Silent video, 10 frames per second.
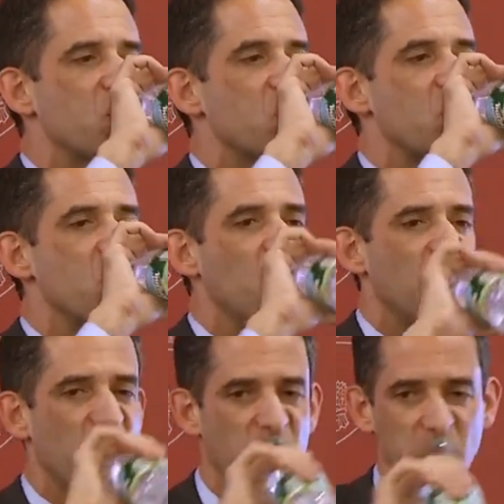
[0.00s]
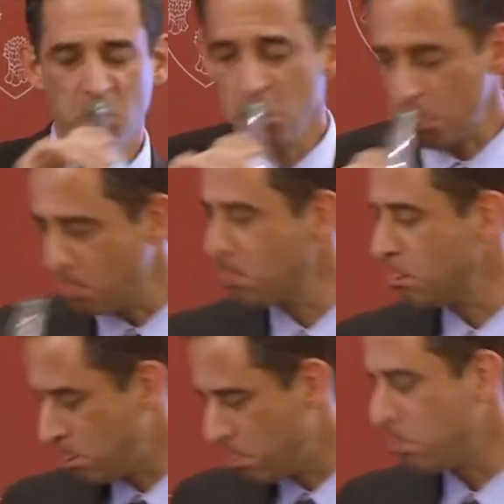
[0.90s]
Uh, mm -hmm young
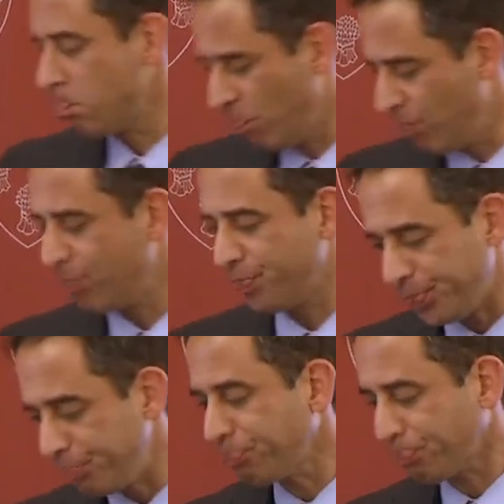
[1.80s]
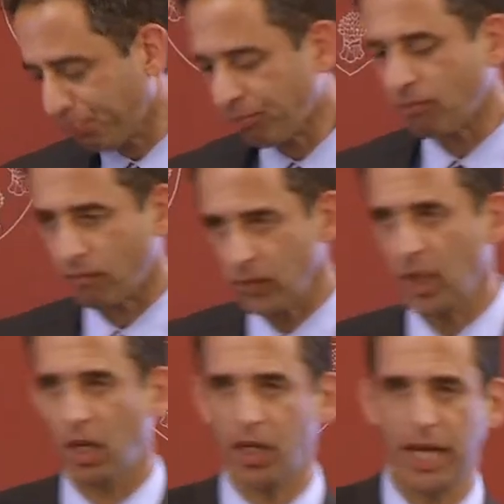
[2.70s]
children, uh, people who
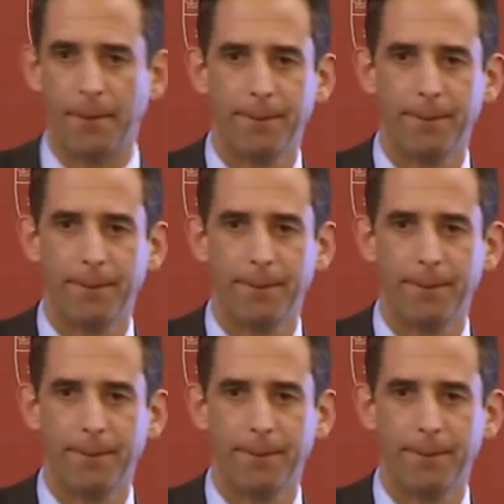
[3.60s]
have yeah.